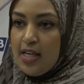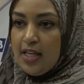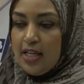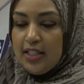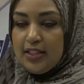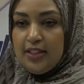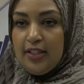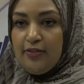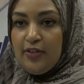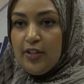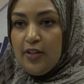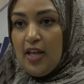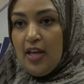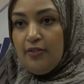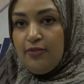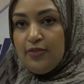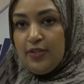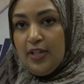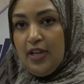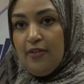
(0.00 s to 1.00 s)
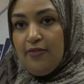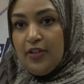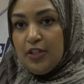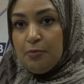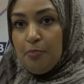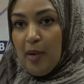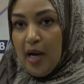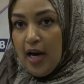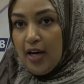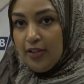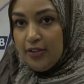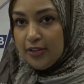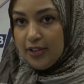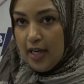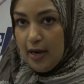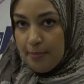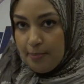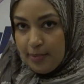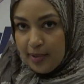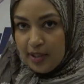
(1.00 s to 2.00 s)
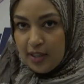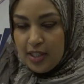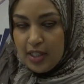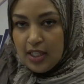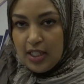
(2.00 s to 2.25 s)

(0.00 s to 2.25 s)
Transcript: Because if, it, if, if it's bottled up,